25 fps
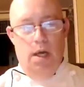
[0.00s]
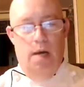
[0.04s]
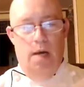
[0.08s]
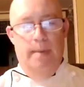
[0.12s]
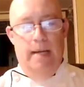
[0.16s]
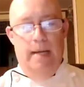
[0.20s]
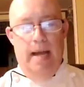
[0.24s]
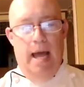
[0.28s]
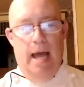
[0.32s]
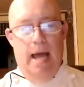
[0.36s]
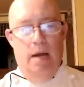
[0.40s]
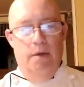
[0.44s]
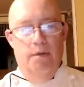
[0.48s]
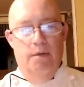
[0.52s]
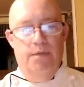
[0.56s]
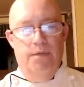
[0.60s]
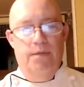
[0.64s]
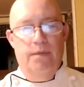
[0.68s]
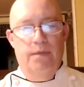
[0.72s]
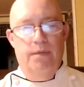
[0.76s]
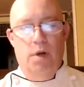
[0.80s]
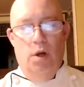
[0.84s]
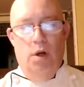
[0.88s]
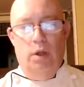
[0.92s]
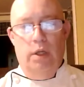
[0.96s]
coming out
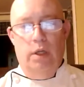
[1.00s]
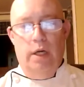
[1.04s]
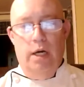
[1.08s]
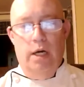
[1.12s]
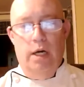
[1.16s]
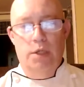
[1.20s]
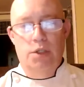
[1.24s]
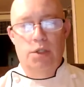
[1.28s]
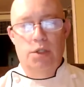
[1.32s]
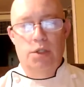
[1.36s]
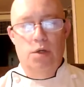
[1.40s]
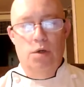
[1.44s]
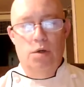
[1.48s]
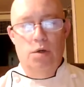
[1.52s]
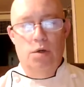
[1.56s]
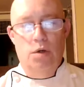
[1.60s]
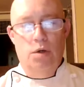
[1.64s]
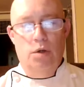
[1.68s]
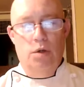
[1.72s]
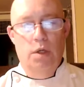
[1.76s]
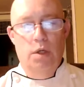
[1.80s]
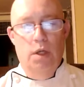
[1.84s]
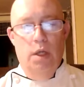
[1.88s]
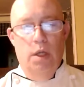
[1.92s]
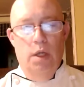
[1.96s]
of culinary
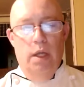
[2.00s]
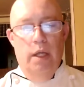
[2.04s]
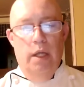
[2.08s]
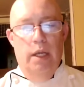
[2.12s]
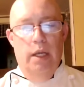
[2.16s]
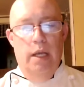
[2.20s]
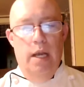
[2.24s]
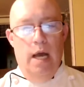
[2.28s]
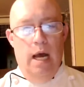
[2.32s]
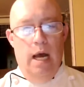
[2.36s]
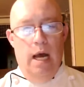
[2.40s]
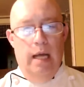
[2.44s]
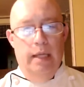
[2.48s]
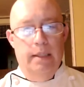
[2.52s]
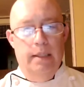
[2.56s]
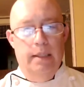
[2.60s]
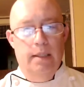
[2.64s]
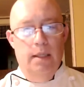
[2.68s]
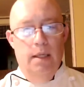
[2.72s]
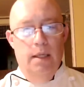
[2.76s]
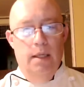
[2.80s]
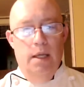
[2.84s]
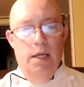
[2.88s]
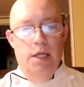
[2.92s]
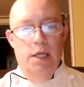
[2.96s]
school,
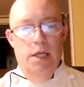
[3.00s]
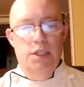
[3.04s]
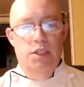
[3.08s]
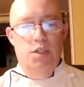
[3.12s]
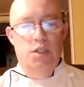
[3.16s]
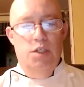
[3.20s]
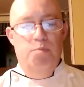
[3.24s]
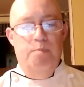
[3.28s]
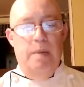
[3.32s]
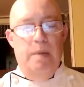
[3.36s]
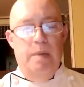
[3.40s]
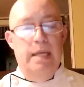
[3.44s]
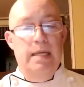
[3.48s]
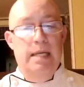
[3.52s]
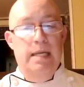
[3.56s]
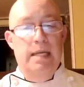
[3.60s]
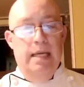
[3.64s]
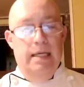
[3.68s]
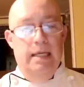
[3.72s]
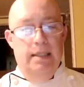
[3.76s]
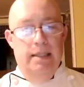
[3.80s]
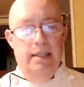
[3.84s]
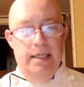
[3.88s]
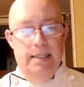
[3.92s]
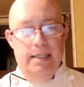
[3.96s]
not
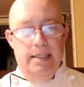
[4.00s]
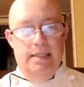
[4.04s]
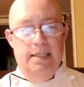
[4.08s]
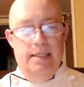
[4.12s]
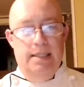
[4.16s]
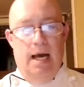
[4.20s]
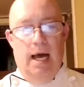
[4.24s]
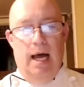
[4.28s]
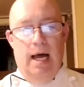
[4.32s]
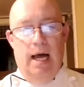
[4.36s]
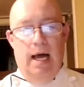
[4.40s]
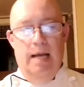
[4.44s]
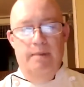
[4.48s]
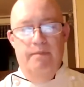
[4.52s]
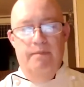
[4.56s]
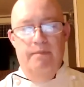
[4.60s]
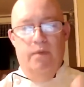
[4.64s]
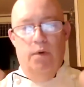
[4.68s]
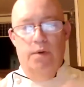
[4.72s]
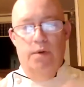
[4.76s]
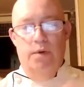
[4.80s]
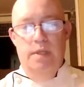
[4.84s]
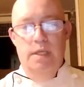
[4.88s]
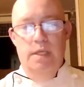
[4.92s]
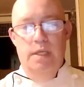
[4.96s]
spending this time
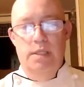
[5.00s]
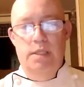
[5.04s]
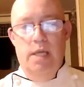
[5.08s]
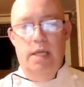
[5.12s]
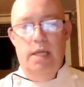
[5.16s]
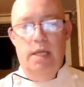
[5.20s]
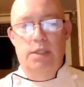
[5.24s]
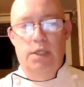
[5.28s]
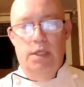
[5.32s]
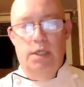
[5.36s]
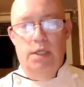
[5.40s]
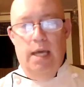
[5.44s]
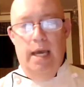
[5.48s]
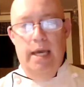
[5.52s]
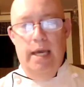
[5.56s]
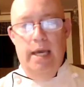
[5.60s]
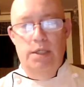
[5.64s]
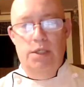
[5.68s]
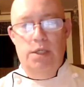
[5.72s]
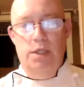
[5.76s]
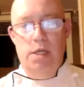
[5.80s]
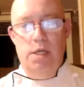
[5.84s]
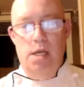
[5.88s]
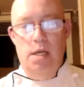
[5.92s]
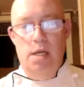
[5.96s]
for this
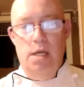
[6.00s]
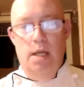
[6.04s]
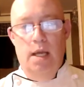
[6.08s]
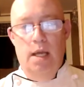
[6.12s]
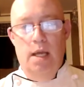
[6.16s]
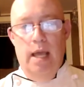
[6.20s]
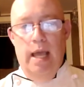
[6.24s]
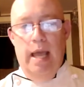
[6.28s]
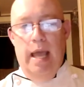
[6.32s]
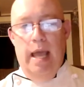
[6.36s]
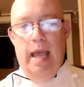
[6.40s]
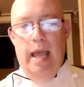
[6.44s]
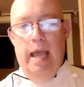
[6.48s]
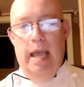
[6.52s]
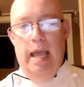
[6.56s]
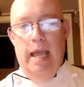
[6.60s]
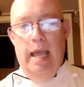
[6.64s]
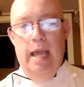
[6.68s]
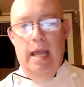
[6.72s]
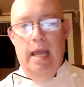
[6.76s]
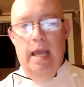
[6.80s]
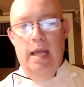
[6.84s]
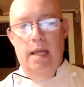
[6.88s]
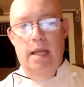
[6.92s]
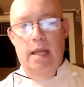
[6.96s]
education
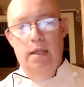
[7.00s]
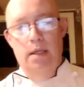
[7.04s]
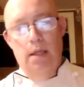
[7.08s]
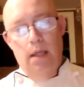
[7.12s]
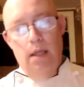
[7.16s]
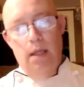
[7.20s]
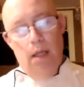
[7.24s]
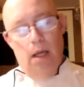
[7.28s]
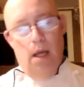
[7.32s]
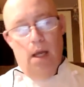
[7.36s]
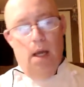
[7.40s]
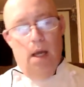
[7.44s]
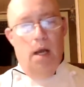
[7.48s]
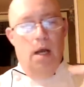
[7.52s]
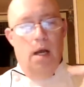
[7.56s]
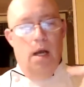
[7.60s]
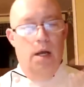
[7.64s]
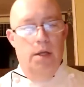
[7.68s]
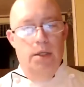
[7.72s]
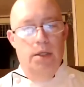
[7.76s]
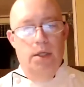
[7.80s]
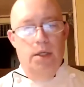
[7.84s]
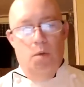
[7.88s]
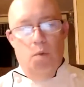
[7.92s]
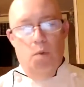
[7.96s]
and
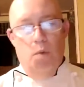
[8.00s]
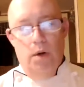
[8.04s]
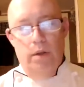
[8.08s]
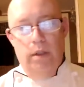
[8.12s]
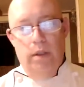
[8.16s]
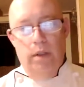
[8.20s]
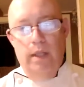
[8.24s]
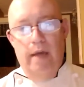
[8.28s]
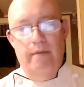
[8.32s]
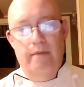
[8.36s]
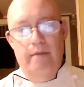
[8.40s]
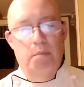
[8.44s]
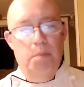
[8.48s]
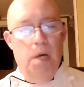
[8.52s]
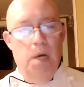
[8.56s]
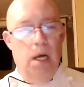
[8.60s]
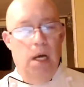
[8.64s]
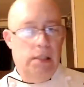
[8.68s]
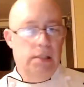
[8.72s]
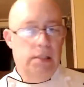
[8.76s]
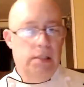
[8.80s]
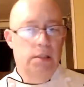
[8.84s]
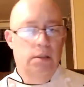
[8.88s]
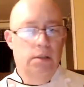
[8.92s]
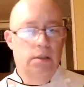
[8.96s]
you're worth
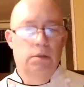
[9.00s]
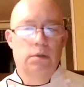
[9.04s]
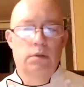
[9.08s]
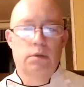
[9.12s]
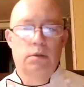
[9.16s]
$11.